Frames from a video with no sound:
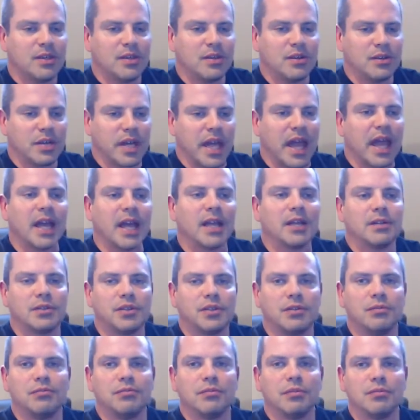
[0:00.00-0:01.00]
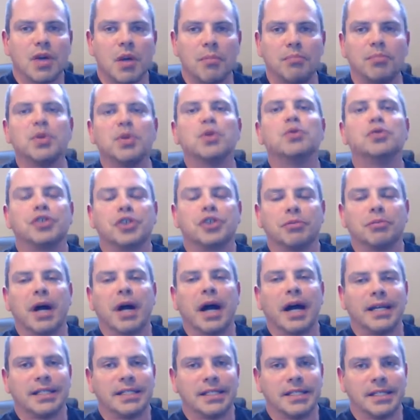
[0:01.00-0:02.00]
you can't abuse your
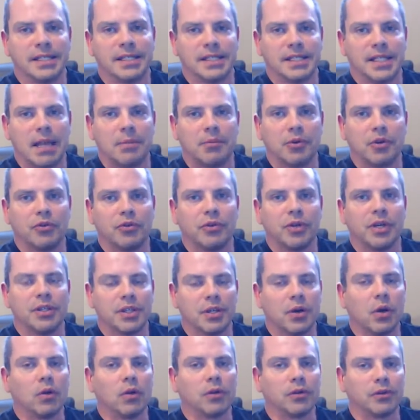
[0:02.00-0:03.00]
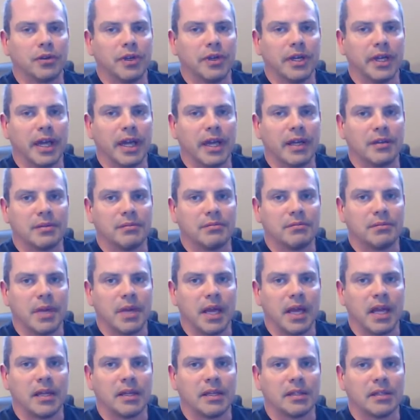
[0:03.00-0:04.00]
body to the same degree the older you get.
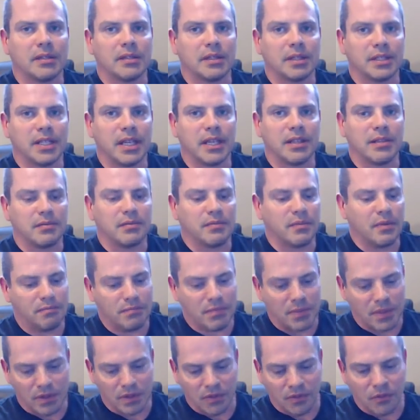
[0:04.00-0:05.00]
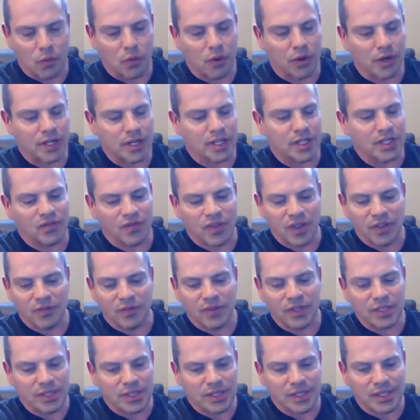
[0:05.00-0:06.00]
And like I say, in the 40s,
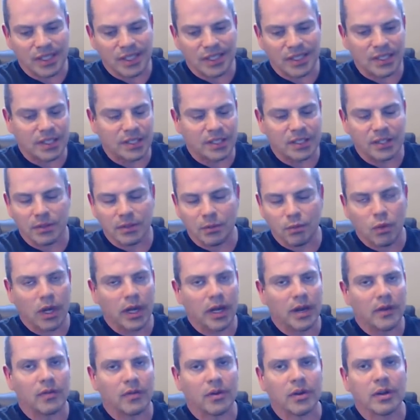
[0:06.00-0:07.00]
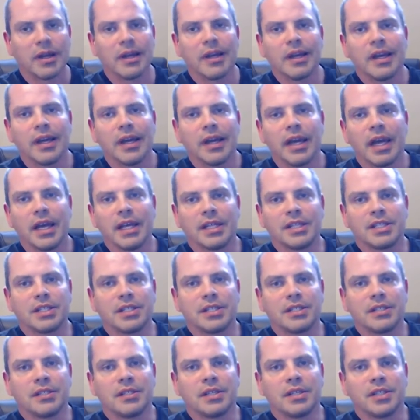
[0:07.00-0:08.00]
50s, and 60s, and whatever,
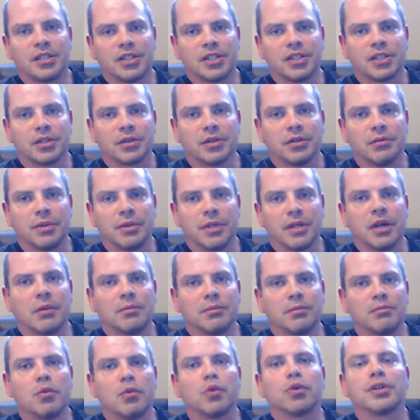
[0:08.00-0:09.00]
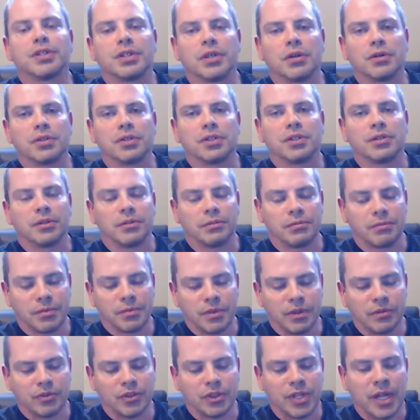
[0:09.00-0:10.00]
it's it's just going to become more so. So the,
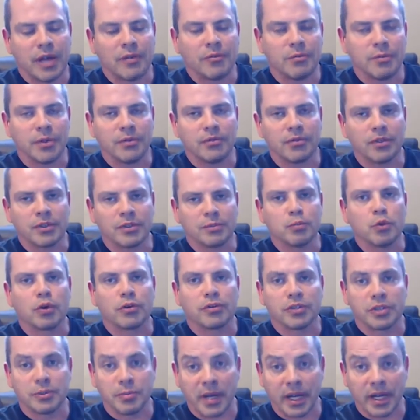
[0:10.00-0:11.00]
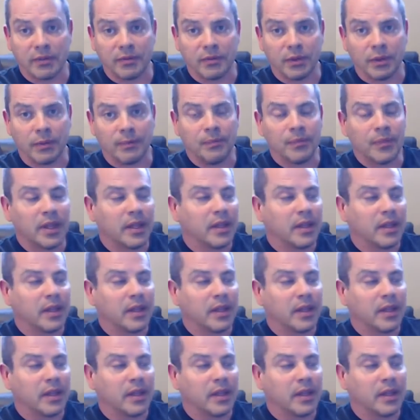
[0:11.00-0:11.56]
you just have to be more respectful.